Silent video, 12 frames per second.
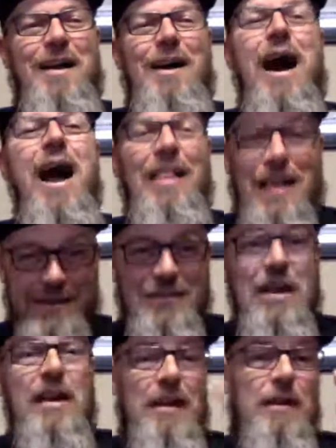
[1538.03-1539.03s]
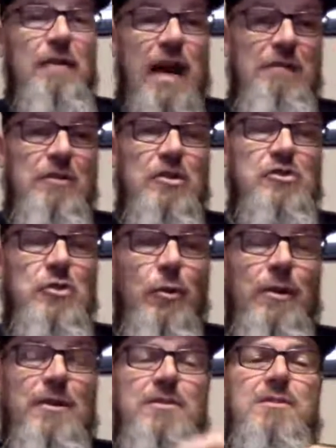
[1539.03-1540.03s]
I like the idea of having a
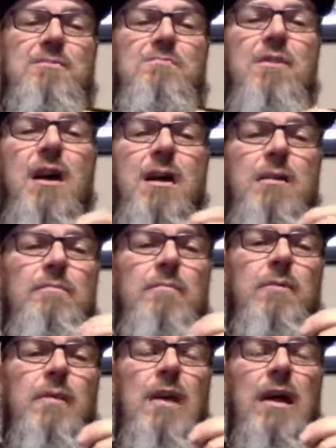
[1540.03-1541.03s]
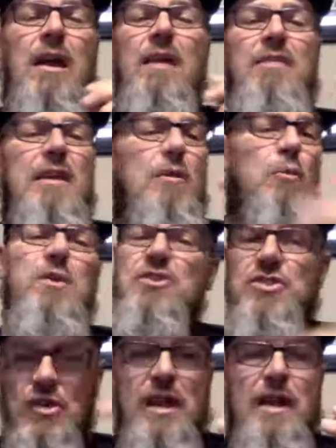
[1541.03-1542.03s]
choice, right? And I think we
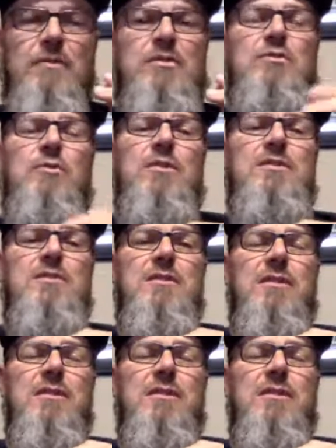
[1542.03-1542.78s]
should have a choice.